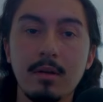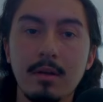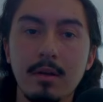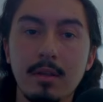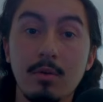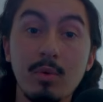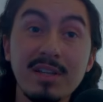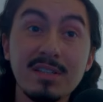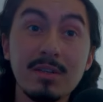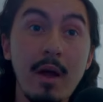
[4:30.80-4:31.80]
the
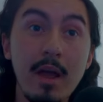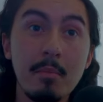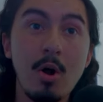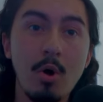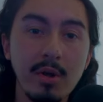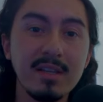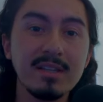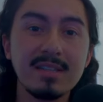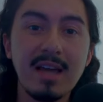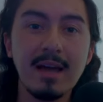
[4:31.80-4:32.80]
reason why I'm calling
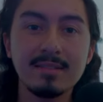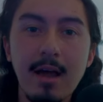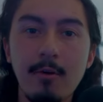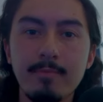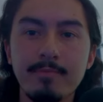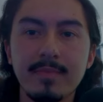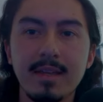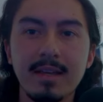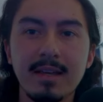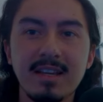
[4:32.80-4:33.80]
these guys out
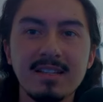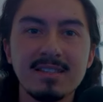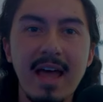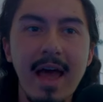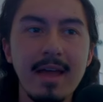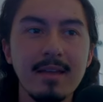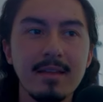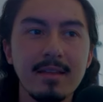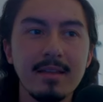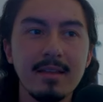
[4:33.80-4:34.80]
is that
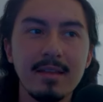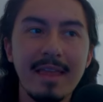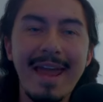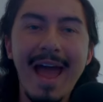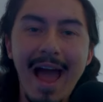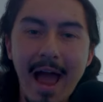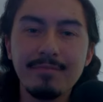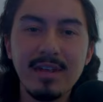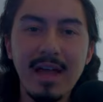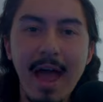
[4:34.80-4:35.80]
they have
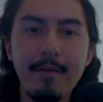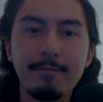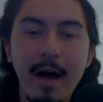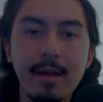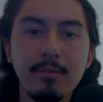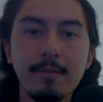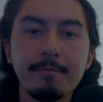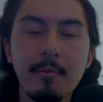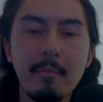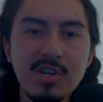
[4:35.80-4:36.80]
to have vital
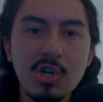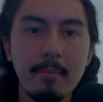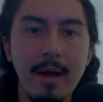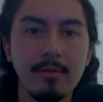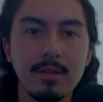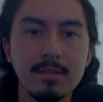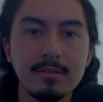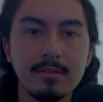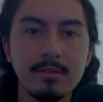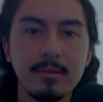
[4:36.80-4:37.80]
information about
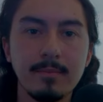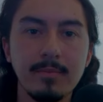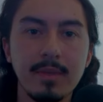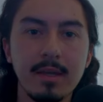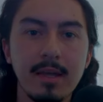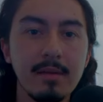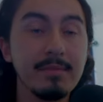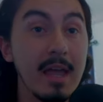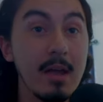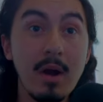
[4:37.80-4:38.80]
this. If
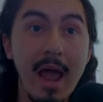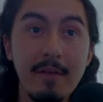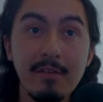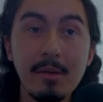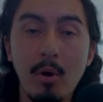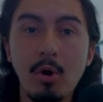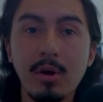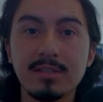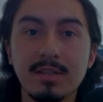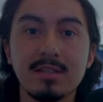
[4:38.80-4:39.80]
they were having
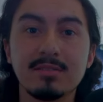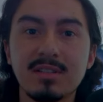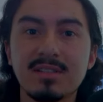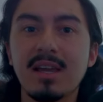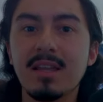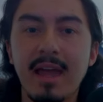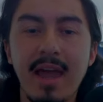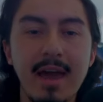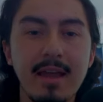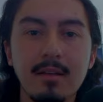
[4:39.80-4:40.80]
parties like this, let's say they
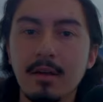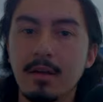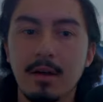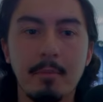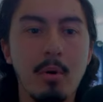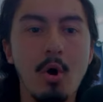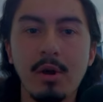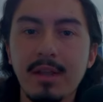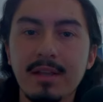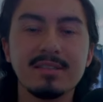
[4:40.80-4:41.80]
had a
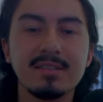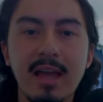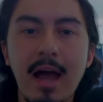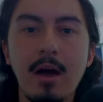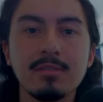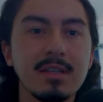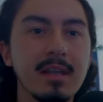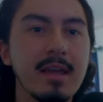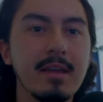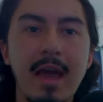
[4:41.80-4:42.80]
party at the Z House and
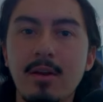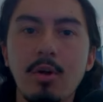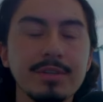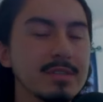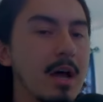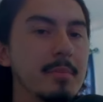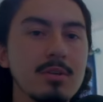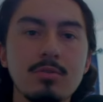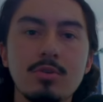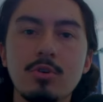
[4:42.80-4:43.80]
they had all the zombie
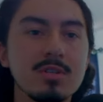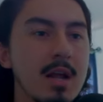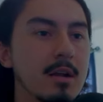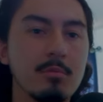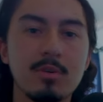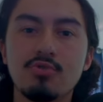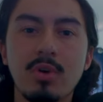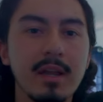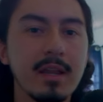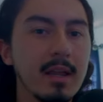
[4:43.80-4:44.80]
YouTubers there and they were
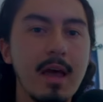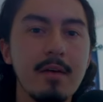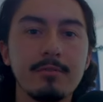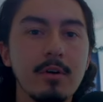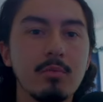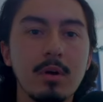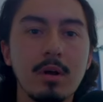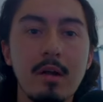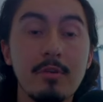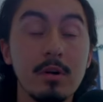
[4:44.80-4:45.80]
drinking, having fun or
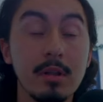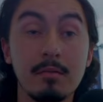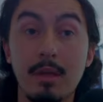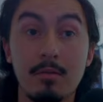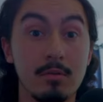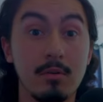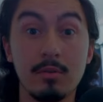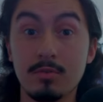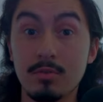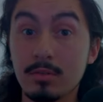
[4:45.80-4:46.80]
whatever, and then they were
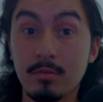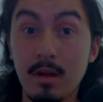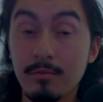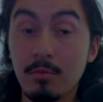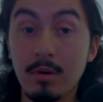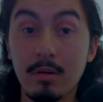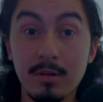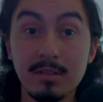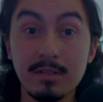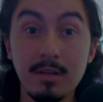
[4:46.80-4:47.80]
throwing drugs around for whatever
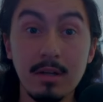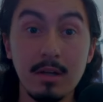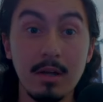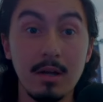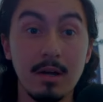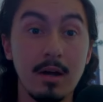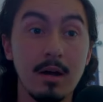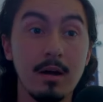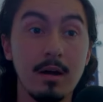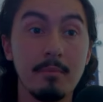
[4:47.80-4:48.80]
reason.
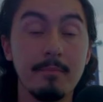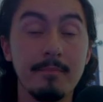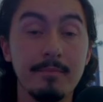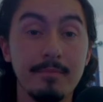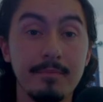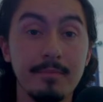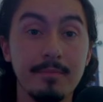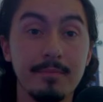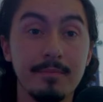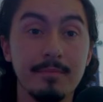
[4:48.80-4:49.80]
You
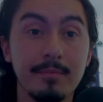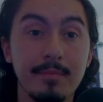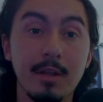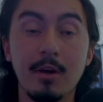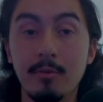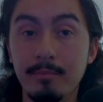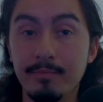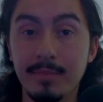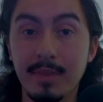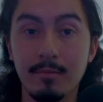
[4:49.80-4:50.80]
know,
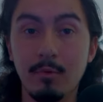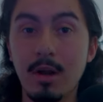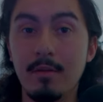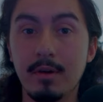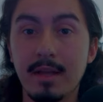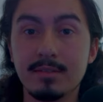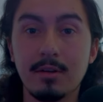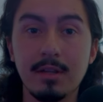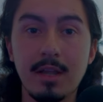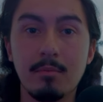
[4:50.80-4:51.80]
that, whatever, that's
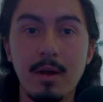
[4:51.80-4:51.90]
on them, right?